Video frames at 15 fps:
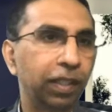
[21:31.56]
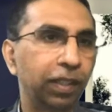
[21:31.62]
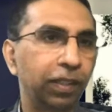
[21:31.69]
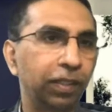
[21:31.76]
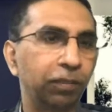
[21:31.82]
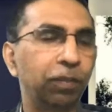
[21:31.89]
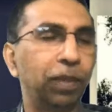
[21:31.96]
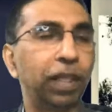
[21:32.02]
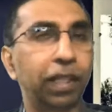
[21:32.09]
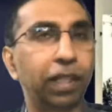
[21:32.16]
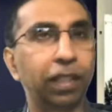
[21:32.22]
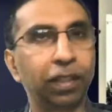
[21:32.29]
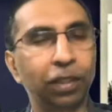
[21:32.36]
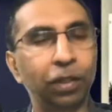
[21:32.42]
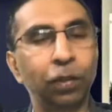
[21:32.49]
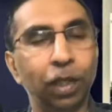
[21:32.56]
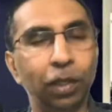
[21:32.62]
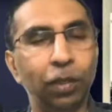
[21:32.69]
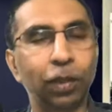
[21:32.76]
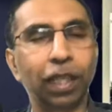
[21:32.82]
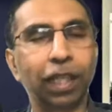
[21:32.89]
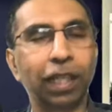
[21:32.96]
But you are
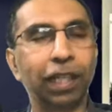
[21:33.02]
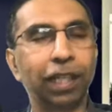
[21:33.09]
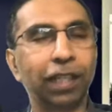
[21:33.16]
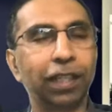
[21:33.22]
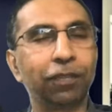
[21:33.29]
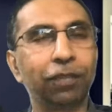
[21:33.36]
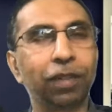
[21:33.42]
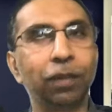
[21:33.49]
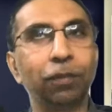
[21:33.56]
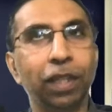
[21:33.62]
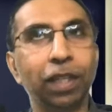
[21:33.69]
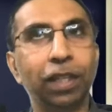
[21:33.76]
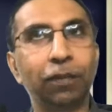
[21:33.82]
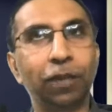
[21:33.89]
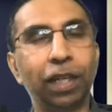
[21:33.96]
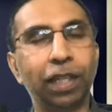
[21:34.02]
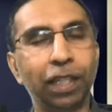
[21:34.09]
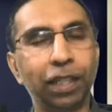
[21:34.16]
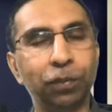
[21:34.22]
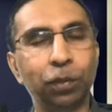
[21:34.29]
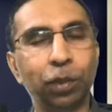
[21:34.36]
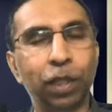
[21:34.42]
looking at from their
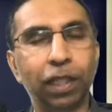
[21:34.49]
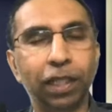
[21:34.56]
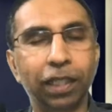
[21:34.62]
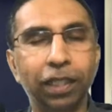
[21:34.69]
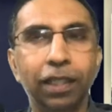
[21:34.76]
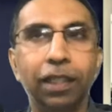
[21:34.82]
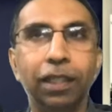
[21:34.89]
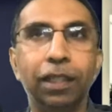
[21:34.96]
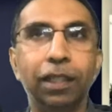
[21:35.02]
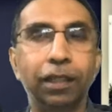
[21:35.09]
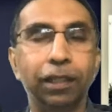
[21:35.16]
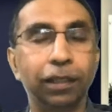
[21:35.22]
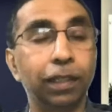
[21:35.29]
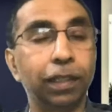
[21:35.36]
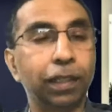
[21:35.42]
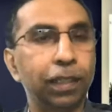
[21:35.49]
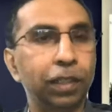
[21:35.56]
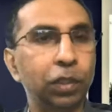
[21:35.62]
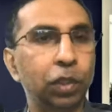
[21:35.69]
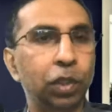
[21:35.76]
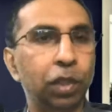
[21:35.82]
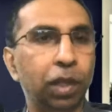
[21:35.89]
vantage point. Third is
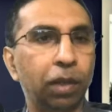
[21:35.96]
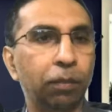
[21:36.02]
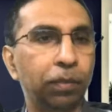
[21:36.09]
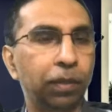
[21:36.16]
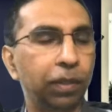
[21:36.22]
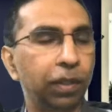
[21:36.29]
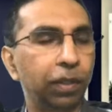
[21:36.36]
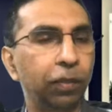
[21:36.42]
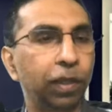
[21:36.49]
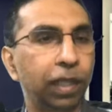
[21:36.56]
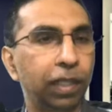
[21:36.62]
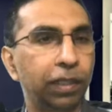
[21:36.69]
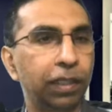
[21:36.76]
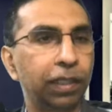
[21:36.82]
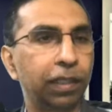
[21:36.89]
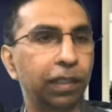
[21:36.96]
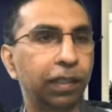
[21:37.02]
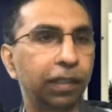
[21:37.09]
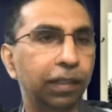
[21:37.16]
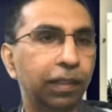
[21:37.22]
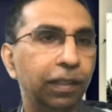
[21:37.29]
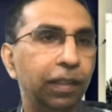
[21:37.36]
to drop your agenda
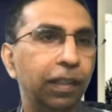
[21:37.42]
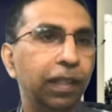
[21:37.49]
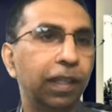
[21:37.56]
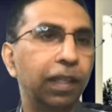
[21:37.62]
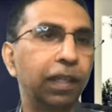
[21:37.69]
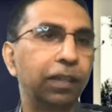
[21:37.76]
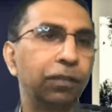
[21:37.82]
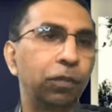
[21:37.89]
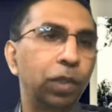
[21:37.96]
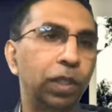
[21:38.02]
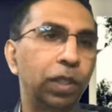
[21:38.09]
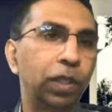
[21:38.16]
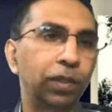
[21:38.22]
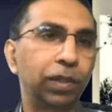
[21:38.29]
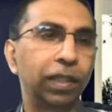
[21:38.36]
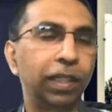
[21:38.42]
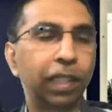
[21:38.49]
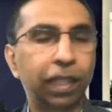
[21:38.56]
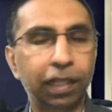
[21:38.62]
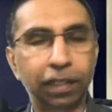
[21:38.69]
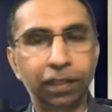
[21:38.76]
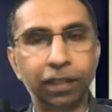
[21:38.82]
and focus on
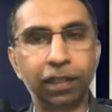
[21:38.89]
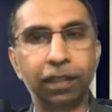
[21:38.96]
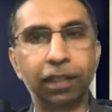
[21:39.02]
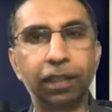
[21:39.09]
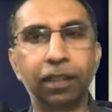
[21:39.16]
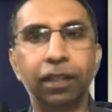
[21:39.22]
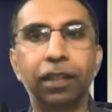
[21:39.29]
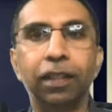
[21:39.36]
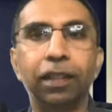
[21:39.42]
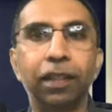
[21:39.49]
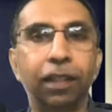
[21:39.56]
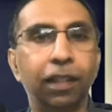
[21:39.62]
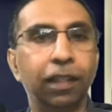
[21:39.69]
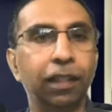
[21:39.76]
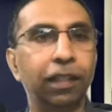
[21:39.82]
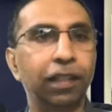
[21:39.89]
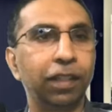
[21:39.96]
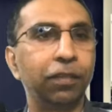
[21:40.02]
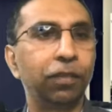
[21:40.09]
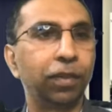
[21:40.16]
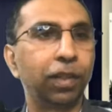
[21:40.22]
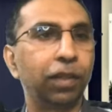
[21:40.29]
their agenda. And if
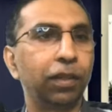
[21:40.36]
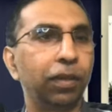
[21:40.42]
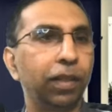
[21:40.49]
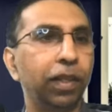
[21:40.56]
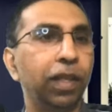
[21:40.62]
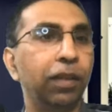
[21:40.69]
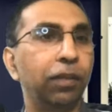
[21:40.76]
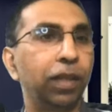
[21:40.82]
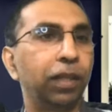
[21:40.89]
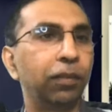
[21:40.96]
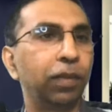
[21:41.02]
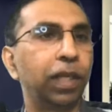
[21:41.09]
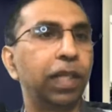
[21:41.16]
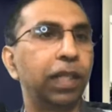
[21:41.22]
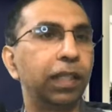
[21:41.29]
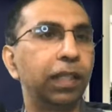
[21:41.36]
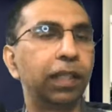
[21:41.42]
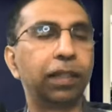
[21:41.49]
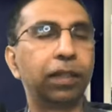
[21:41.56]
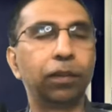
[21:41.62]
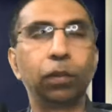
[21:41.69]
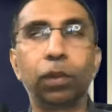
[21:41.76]
you are ever worried that
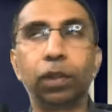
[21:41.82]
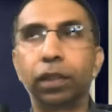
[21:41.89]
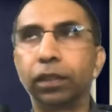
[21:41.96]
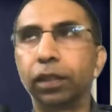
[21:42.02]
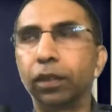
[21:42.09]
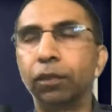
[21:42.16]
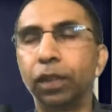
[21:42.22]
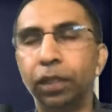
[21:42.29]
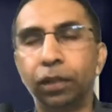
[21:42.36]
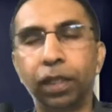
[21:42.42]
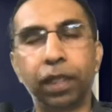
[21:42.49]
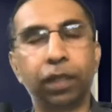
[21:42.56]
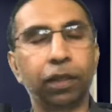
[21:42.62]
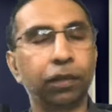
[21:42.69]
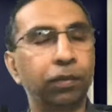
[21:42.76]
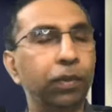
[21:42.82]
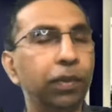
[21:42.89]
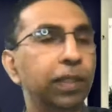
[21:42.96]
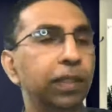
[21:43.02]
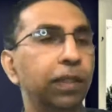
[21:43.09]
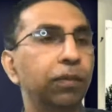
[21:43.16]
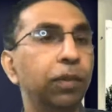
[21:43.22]
how will you take care of
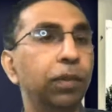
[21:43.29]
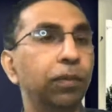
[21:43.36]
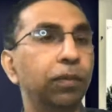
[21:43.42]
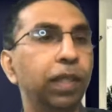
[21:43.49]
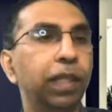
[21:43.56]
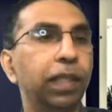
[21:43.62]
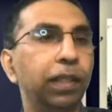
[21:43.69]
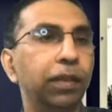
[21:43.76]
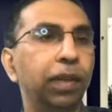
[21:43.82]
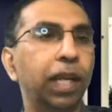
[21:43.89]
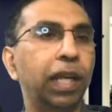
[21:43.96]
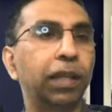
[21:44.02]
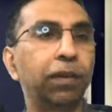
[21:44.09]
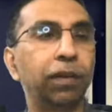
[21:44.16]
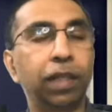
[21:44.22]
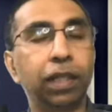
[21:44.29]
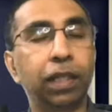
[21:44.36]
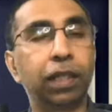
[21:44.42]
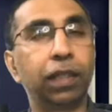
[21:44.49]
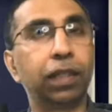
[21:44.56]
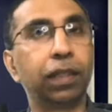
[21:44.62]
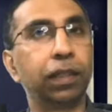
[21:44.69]
yourself, don't worry. You
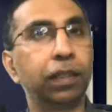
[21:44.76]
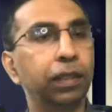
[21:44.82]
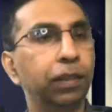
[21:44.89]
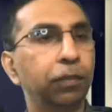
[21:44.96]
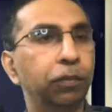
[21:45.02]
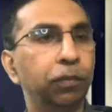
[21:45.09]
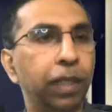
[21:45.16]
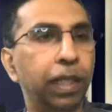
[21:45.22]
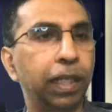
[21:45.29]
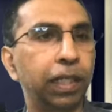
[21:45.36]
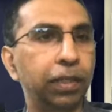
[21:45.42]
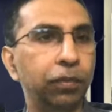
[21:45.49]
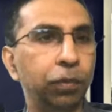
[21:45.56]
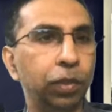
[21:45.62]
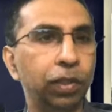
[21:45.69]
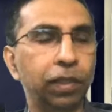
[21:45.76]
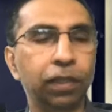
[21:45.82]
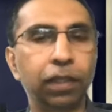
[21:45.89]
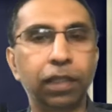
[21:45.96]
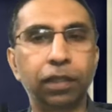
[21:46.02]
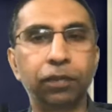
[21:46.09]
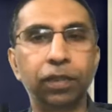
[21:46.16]
activated the greatest force on
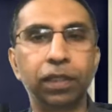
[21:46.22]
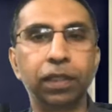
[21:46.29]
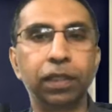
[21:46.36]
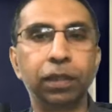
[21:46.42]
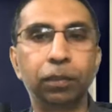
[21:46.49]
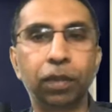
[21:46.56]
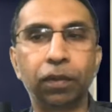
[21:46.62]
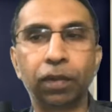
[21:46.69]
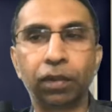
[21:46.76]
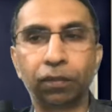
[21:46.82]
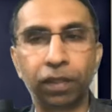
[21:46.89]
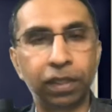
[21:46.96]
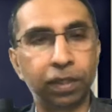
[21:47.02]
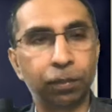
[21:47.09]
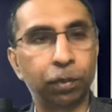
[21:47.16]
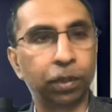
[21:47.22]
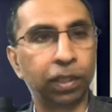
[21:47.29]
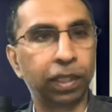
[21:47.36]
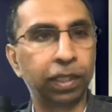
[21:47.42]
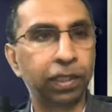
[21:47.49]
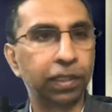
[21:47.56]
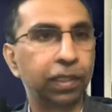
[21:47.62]
earth, which is the power of
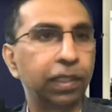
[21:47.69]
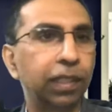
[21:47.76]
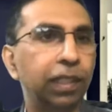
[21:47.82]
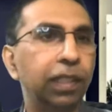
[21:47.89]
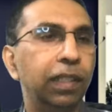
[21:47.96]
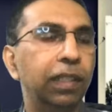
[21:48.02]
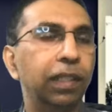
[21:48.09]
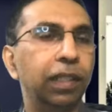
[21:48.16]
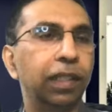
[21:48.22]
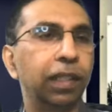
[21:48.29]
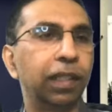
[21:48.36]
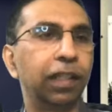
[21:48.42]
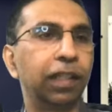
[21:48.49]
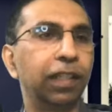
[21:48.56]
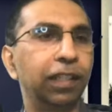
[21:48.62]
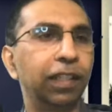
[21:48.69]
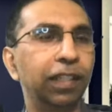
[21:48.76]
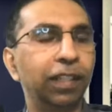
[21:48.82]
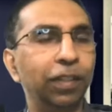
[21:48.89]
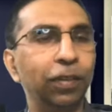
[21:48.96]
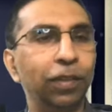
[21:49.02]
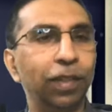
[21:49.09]
reciprocation, and
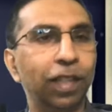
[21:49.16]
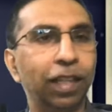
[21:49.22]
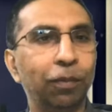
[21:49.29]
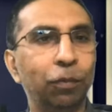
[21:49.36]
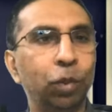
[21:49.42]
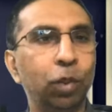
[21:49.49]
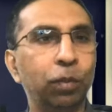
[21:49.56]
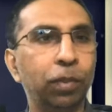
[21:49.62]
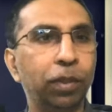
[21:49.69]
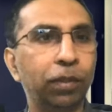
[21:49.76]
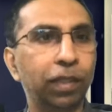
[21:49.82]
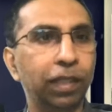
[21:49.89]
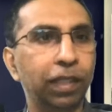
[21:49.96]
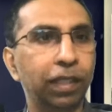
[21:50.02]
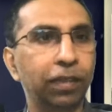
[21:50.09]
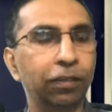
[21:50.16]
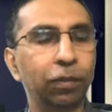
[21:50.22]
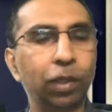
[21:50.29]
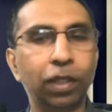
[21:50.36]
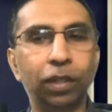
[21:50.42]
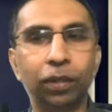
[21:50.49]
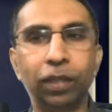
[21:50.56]
you will have more power than
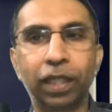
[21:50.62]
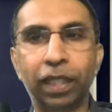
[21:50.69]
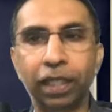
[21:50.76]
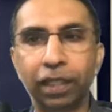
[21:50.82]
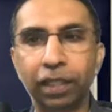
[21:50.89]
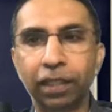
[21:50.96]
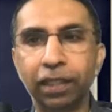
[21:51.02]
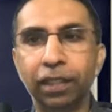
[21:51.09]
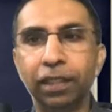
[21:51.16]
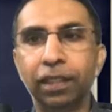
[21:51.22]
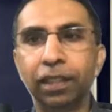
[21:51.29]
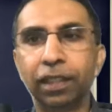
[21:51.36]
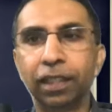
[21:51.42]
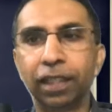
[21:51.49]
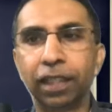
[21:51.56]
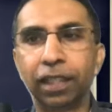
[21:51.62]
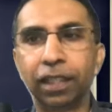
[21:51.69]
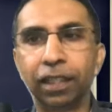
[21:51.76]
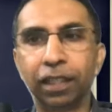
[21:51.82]
what you need, right?